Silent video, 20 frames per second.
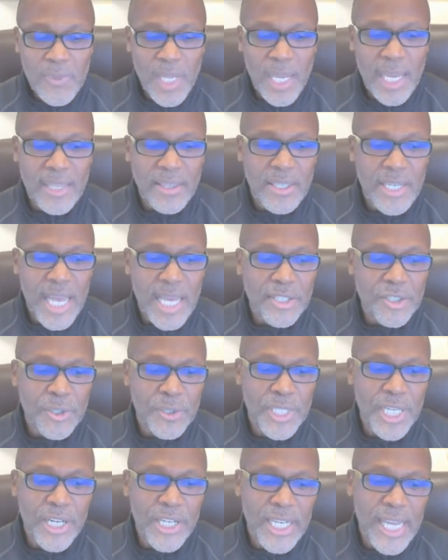and the National
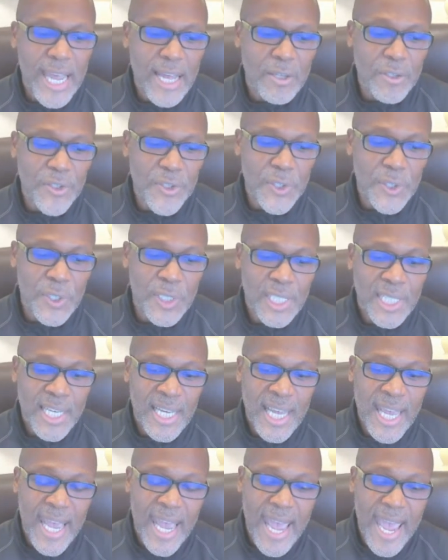Dairy Council.
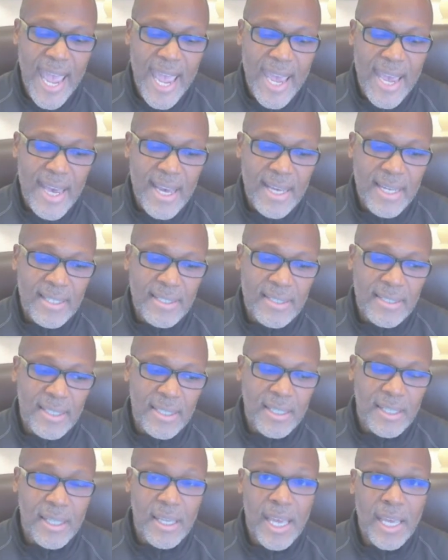And
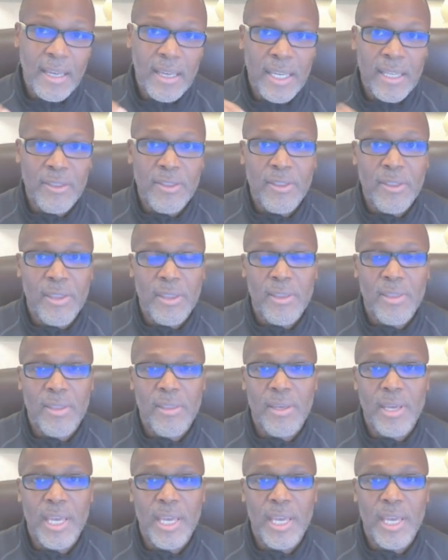in